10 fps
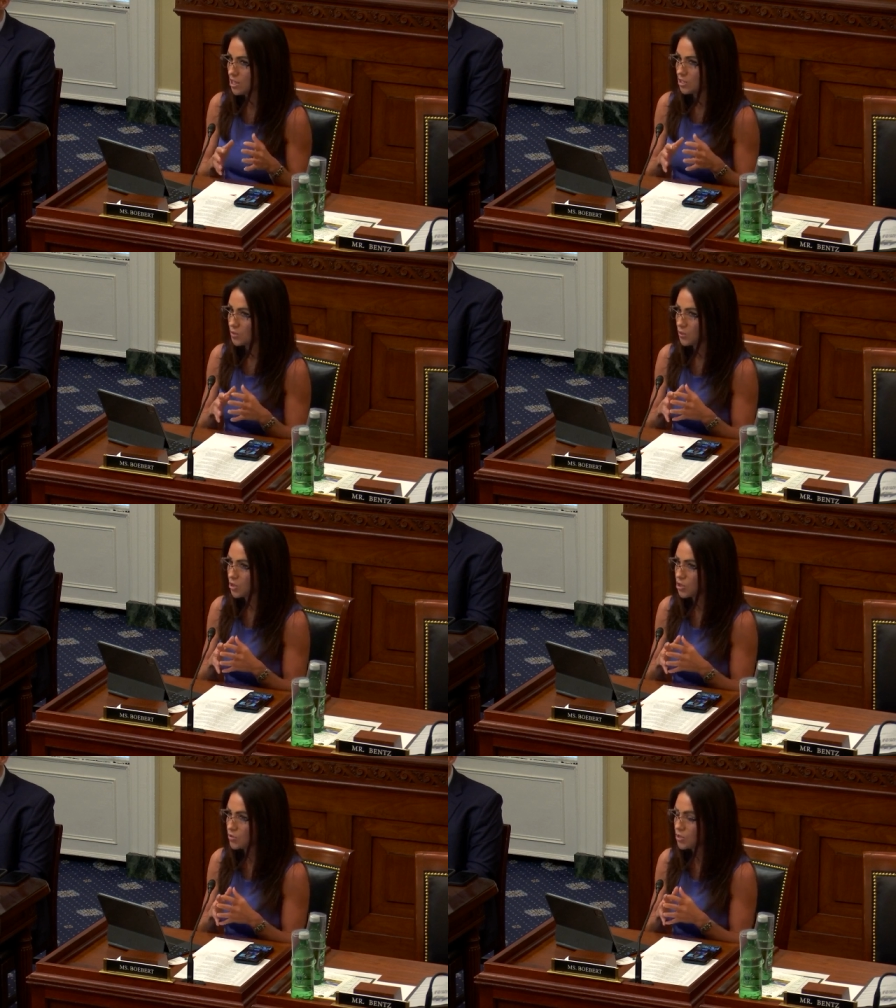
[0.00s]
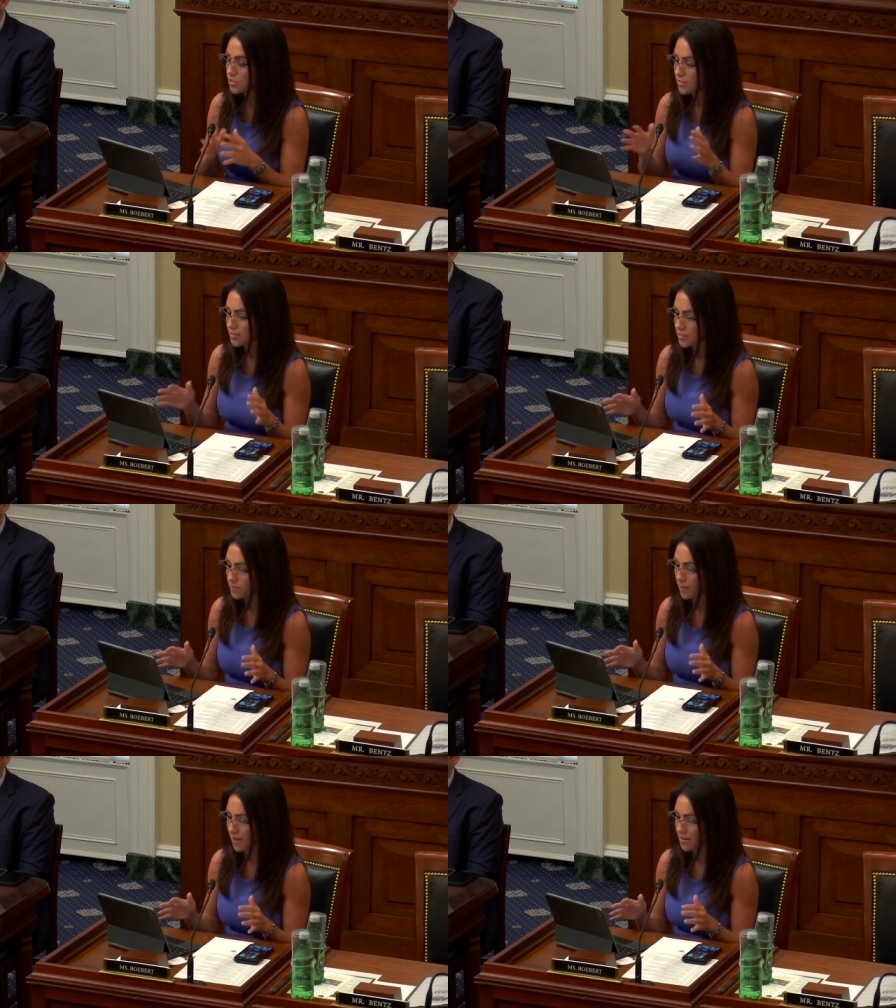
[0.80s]
So could you just
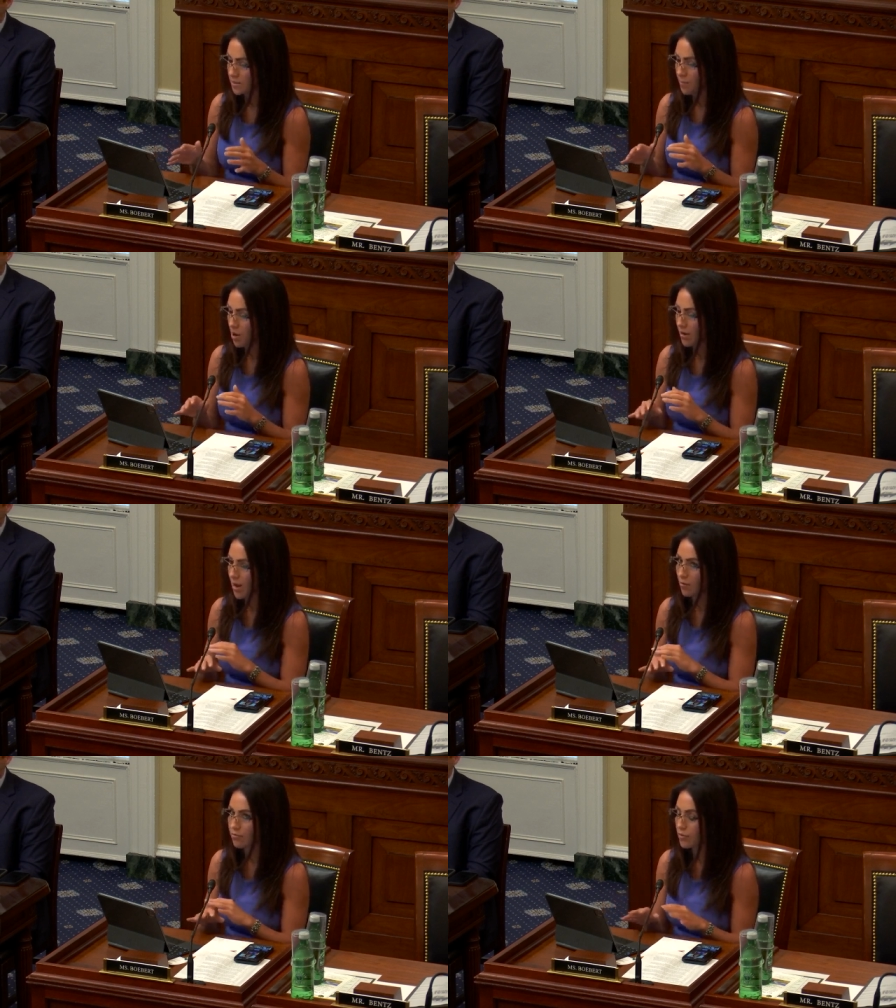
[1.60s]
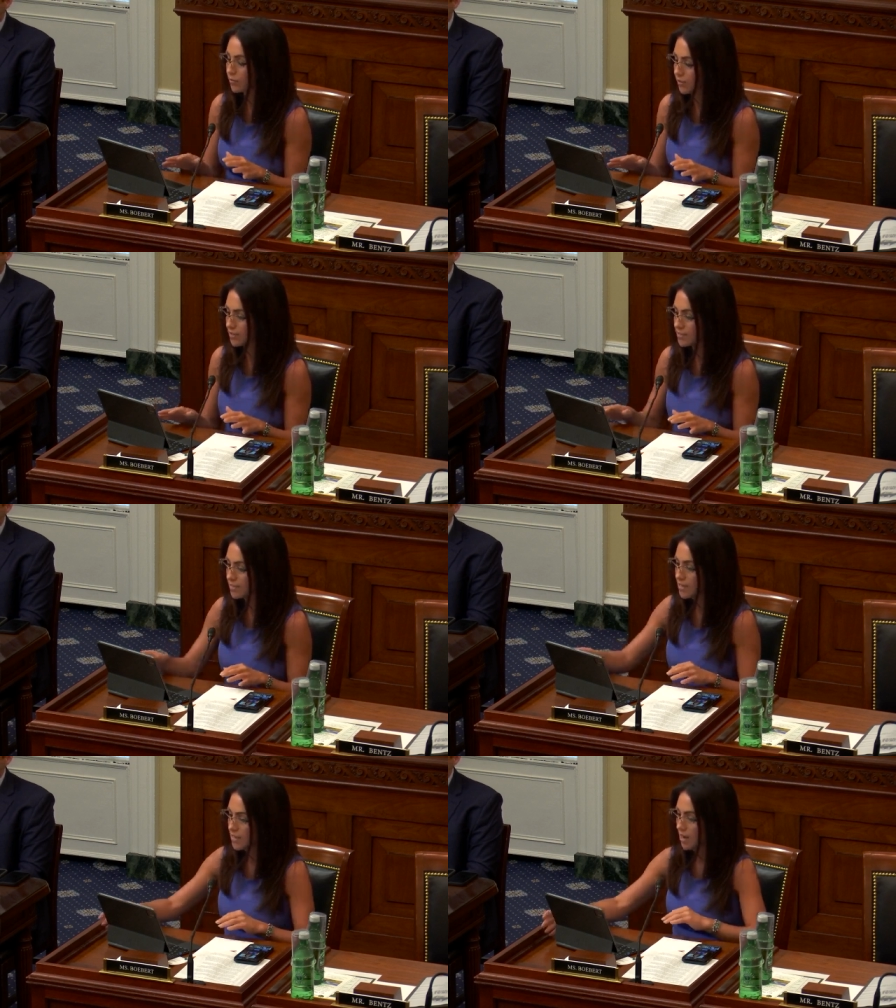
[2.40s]
expand upon how frivolous
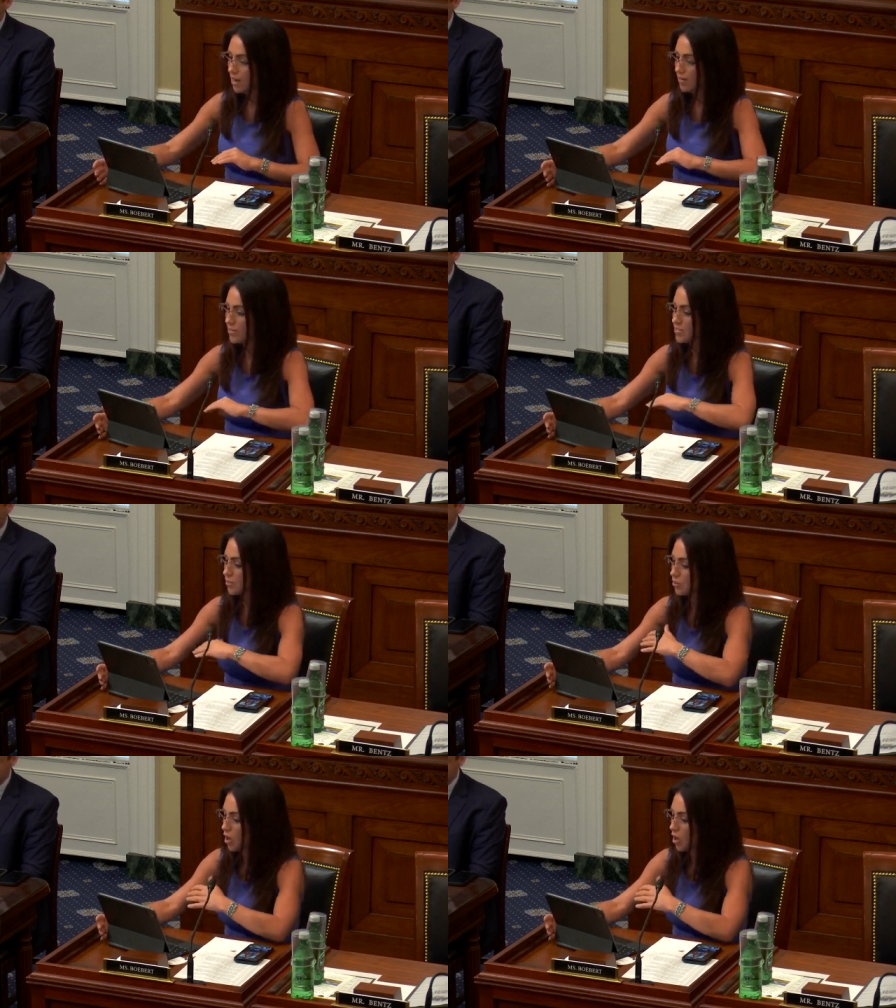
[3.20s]
these